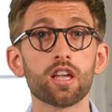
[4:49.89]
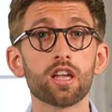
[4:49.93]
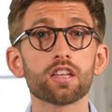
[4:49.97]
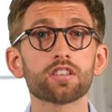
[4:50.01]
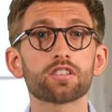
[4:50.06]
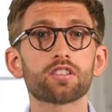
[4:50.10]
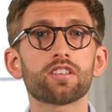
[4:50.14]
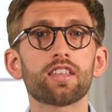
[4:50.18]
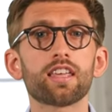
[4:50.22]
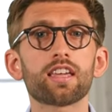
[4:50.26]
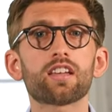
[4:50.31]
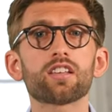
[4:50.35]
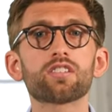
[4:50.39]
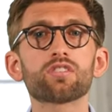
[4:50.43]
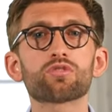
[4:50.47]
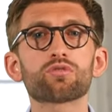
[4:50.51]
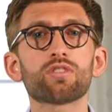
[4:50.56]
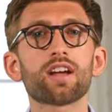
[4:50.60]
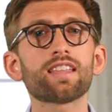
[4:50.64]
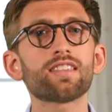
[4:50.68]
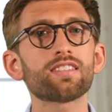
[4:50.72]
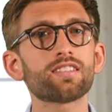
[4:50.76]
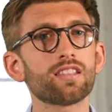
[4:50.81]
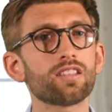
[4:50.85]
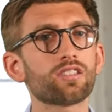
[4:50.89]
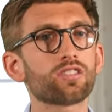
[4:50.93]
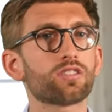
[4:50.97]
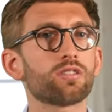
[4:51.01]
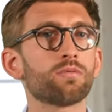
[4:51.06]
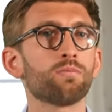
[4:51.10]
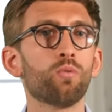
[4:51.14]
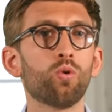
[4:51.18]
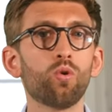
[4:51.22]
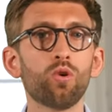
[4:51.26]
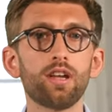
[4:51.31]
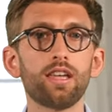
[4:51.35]
so they can transition
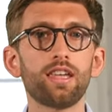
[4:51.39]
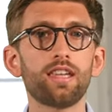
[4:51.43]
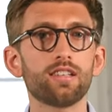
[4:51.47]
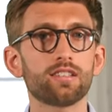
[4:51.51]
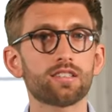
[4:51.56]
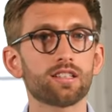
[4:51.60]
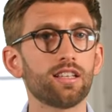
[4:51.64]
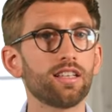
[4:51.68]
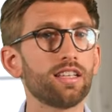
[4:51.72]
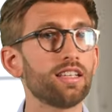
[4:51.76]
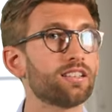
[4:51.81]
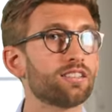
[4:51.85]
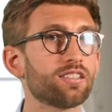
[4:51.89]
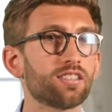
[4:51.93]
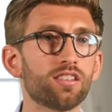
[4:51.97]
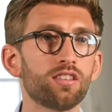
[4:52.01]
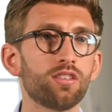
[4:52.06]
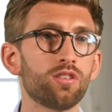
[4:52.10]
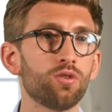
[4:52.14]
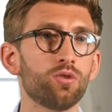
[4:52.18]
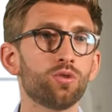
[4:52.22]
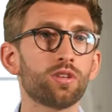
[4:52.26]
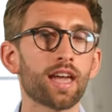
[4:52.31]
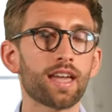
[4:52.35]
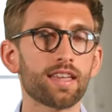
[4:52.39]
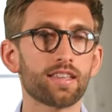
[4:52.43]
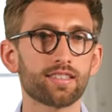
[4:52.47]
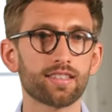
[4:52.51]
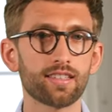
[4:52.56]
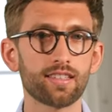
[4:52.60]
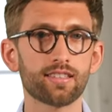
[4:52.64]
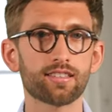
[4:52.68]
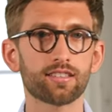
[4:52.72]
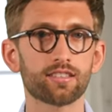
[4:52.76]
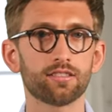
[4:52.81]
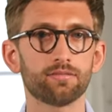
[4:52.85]
more easily into the U K
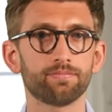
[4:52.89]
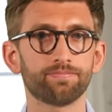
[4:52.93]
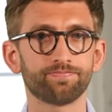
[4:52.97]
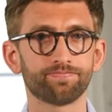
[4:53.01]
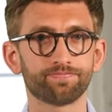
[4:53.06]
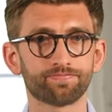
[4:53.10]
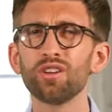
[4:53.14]
system.